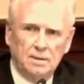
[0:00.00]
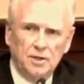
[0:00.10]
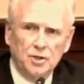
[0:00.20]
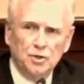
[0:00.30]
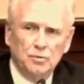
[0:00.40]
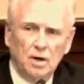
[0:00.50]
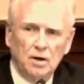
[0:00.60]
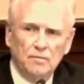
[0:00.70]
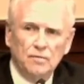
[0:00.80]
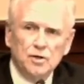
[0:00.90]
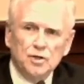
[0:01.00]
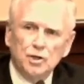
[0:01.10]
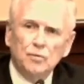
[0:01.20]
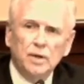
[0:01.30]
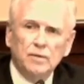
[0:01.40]
issue of
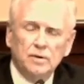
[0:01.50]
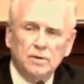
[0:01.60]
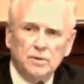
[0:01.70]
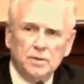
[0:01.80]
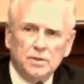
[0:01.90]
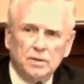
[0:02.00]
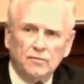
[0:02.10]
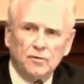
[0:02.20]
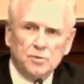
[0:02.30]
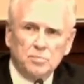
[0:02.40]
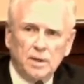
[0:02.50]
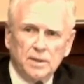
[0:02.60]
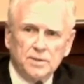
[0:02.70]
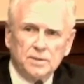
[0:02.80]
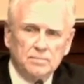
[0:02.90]
should we even do this in the first
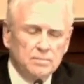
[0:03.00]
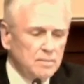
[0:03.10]
place.